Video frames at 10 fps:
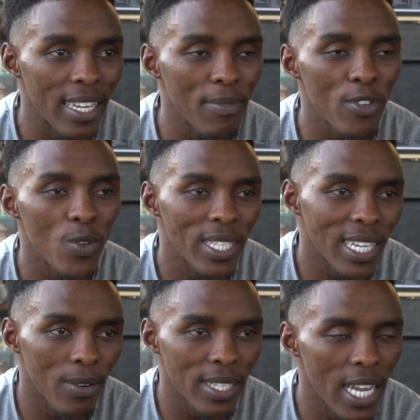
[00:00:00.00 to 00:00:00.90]
If it was
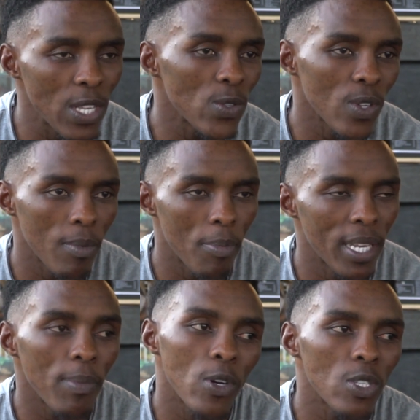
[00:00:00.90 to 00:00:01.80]
Gauteng, it was going to be
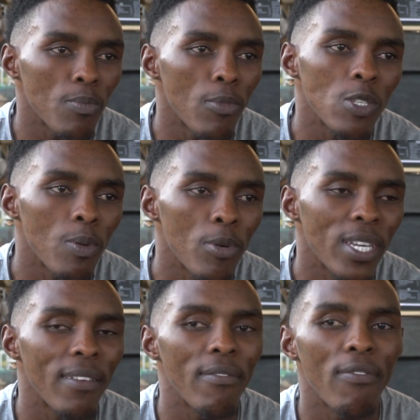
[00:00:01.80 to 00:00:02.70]
better because most people
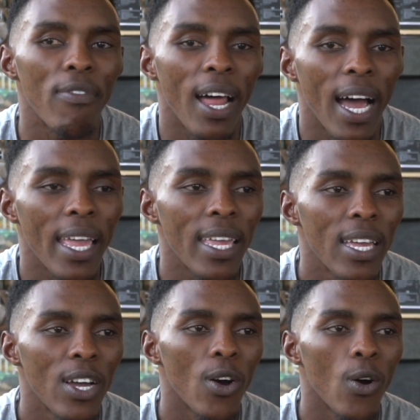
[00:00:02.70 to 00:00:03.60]
can fly
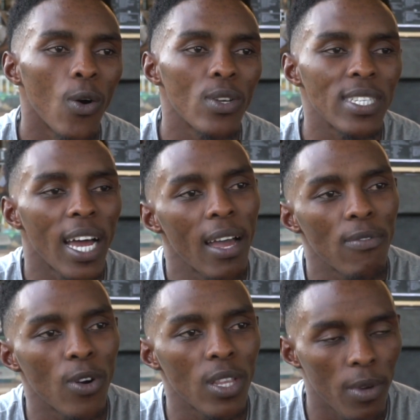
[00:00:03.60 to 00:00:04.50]
or
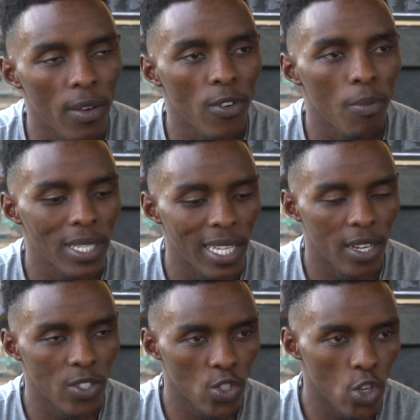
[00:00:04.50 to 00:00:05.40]
drive all the way from East
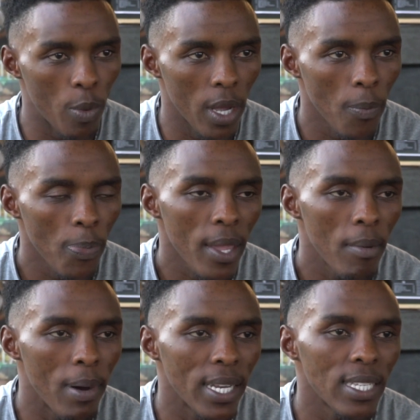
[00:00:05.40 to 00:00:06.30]
London to Joburg.
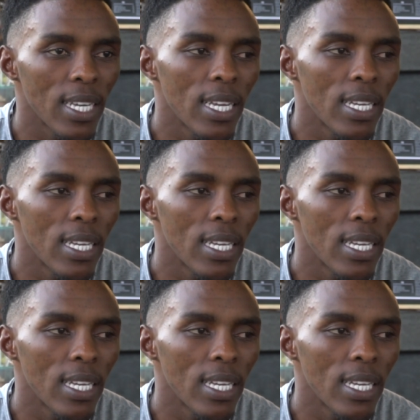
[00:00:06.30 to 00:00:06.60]
But